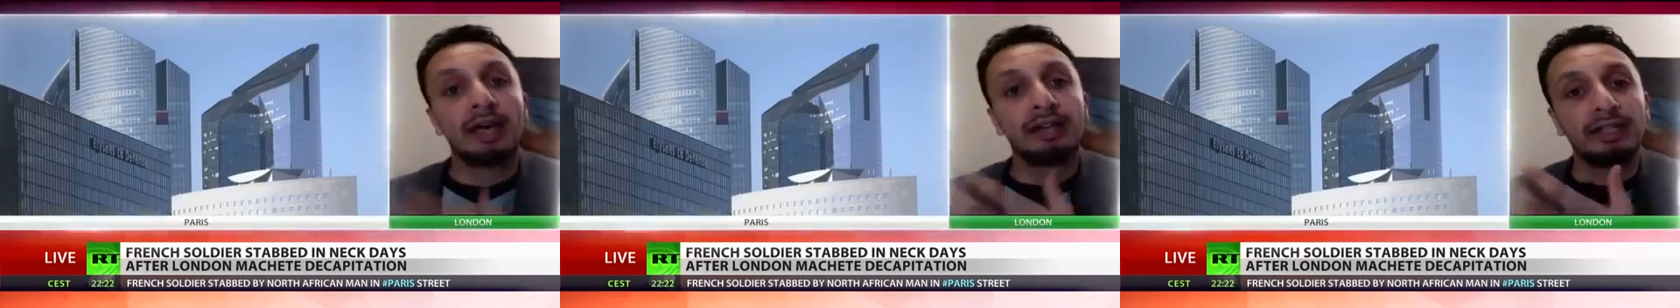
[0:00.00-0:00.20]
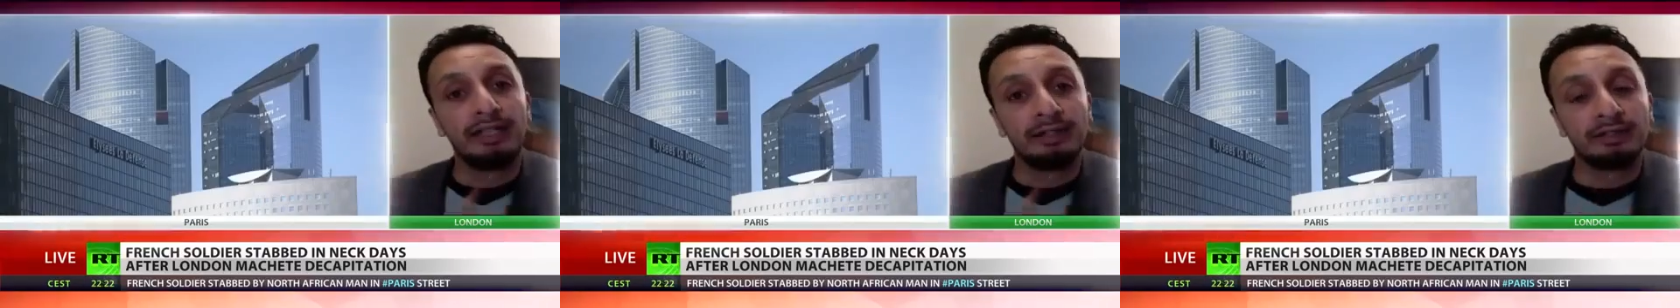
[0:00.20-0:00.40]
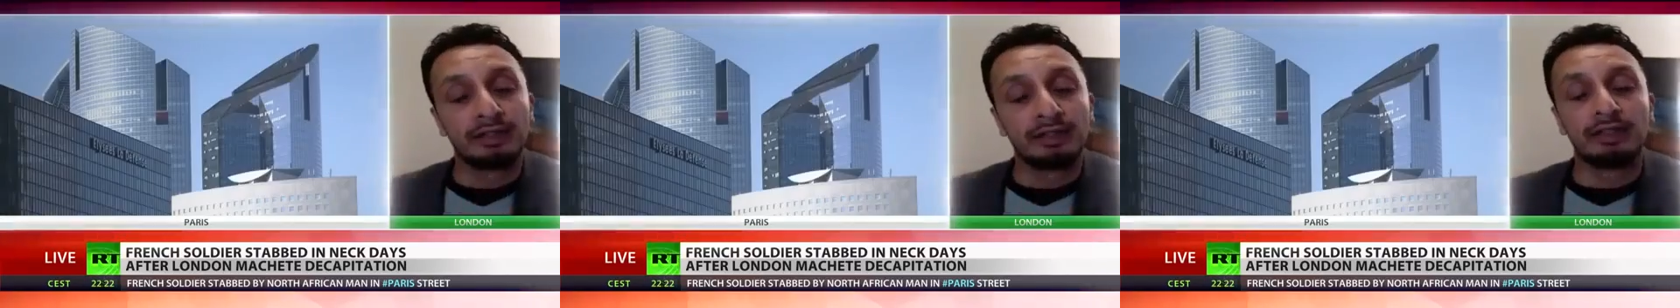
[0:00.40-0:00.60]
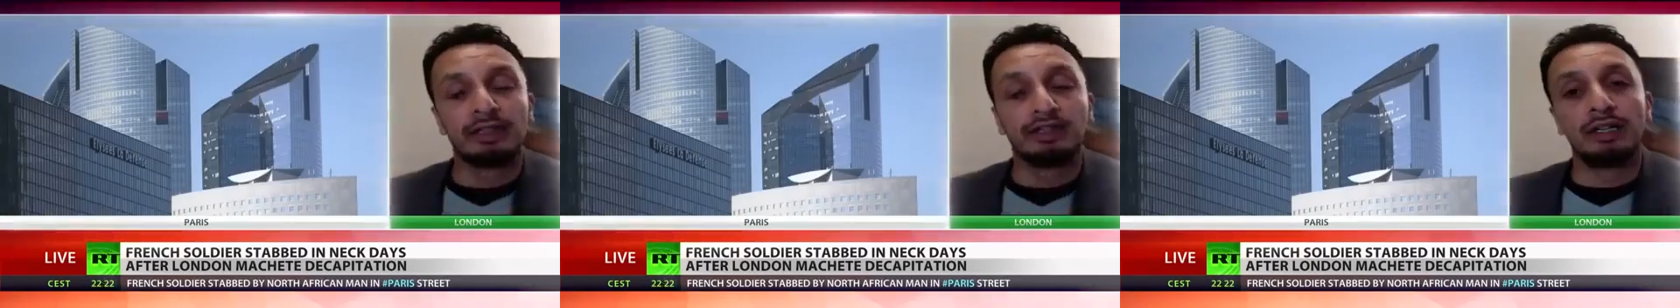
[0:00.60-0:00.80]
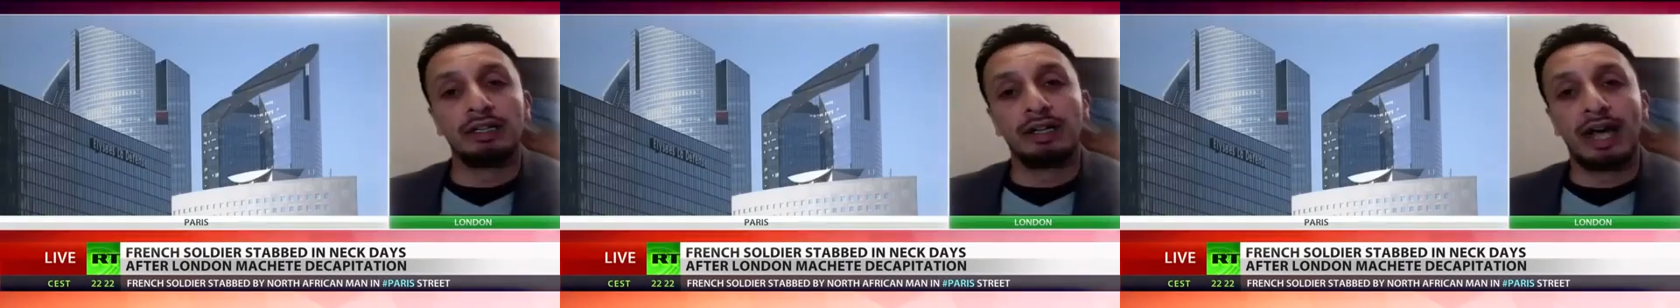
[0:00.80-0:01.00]
and in
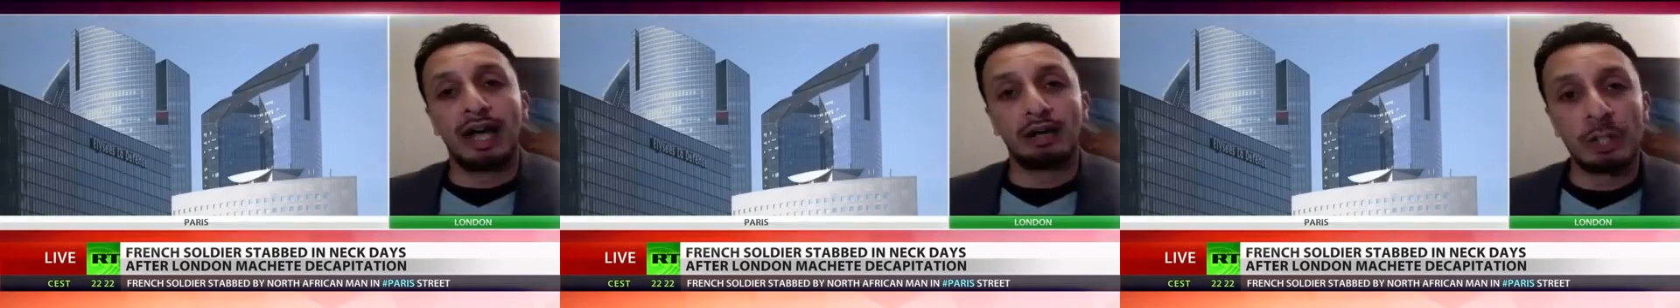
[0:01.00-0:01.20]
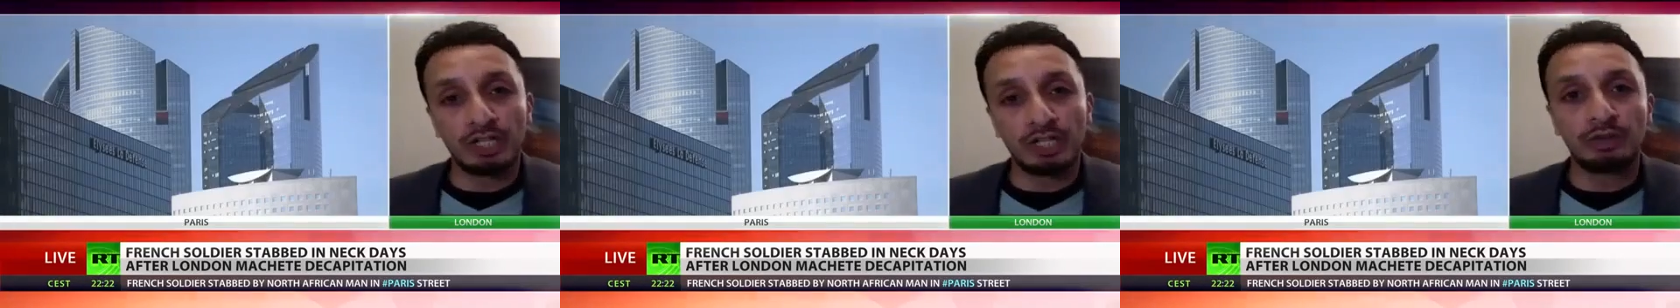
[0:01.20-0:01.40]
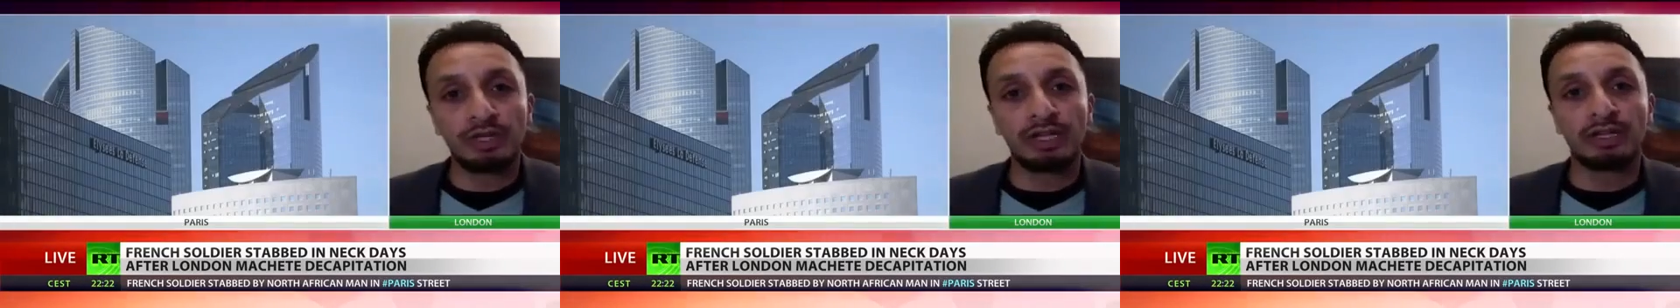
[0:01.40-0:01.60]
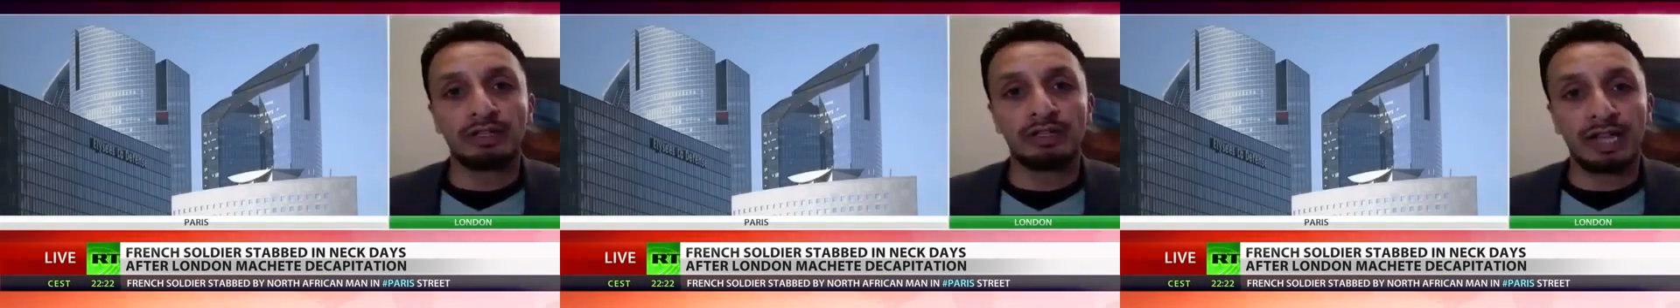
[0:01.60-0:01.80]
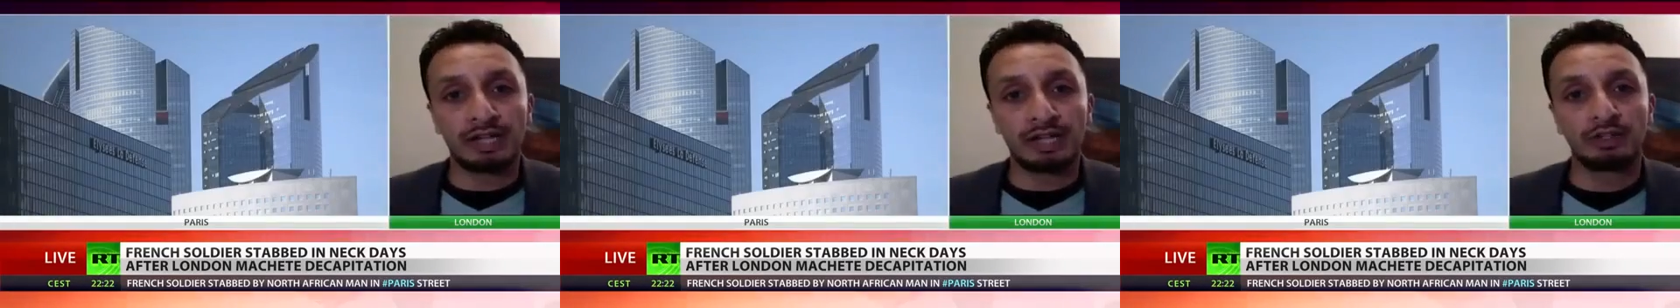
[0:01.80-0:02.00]
the
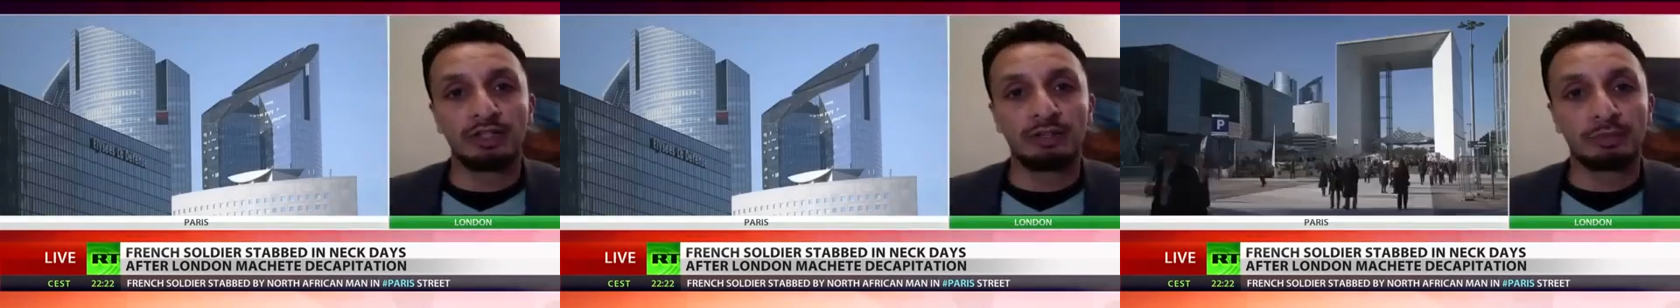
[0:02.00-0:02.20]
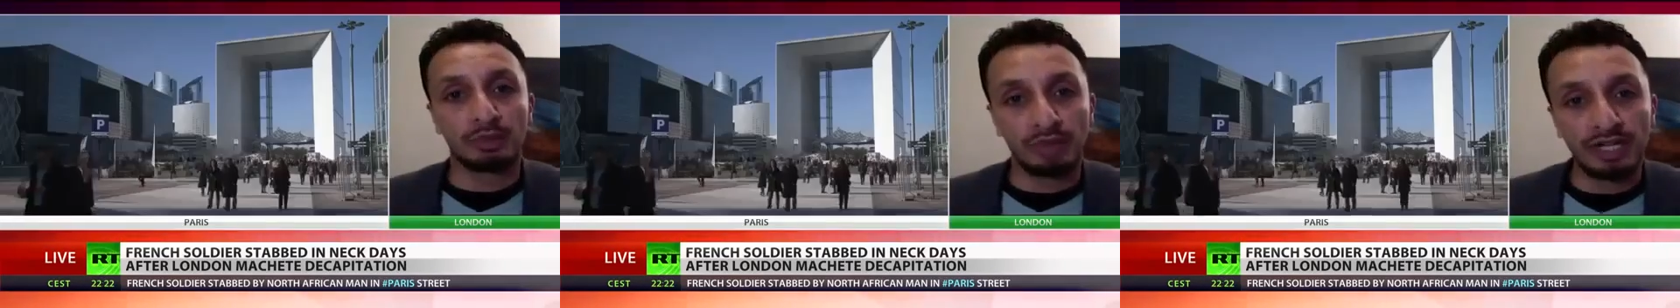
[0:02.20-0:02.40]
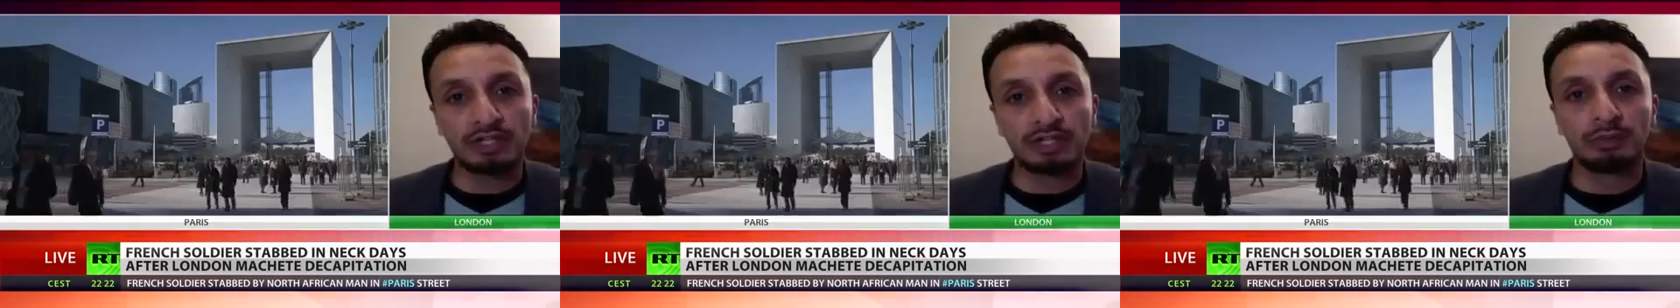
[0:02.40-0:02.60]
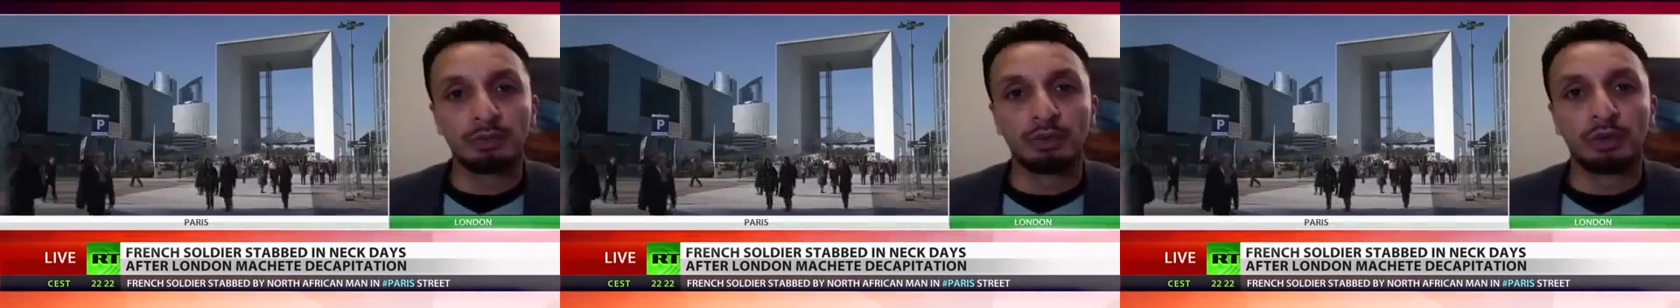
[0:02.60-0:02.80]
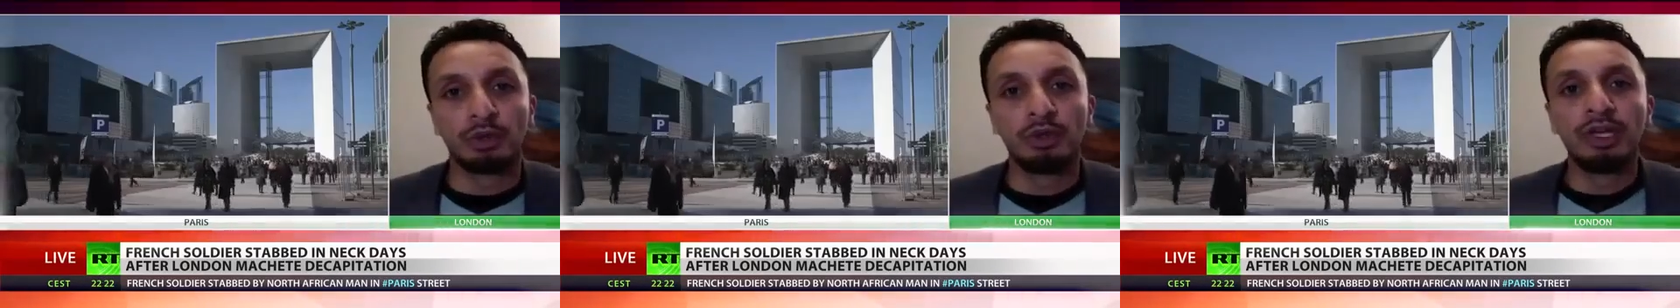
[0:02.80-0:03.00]
Algerian National Liberation
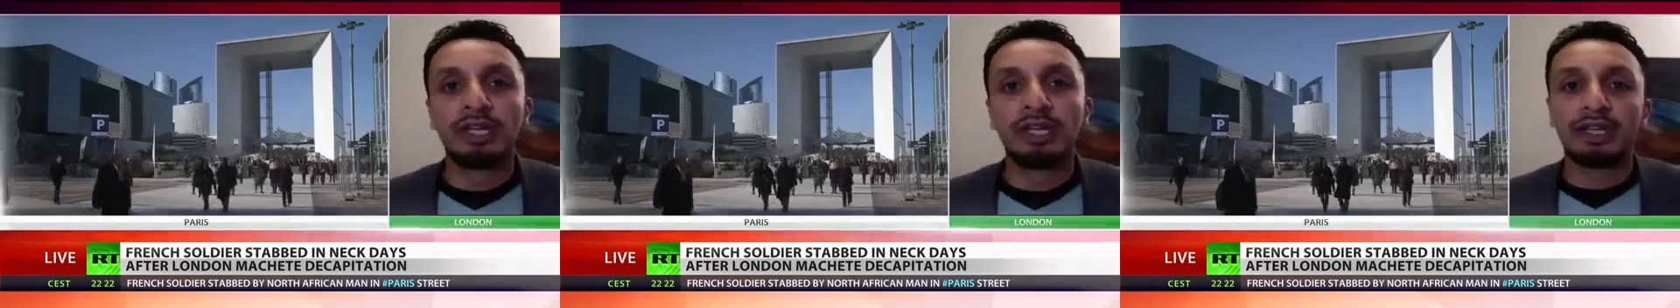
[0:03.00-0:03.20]
War.